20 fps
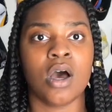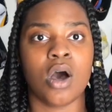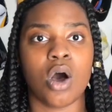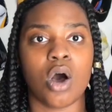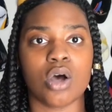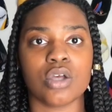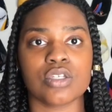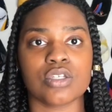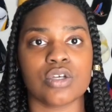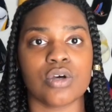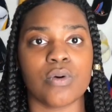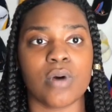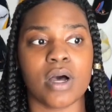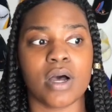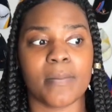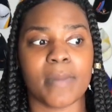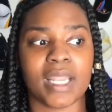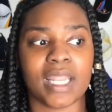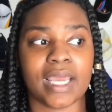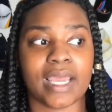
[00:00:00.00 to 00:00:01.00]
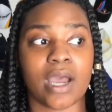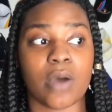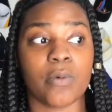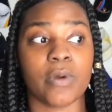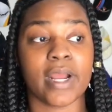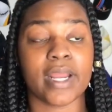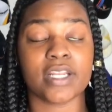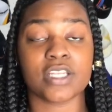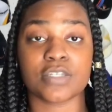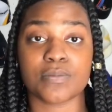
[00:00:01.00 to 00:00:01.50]
also um, i like how
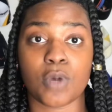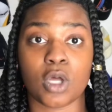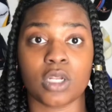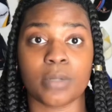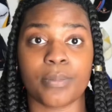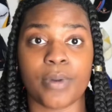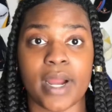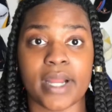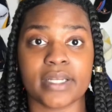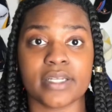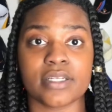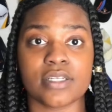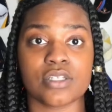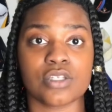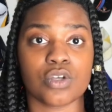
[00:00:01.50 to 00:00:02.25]
we're at a smaller practice.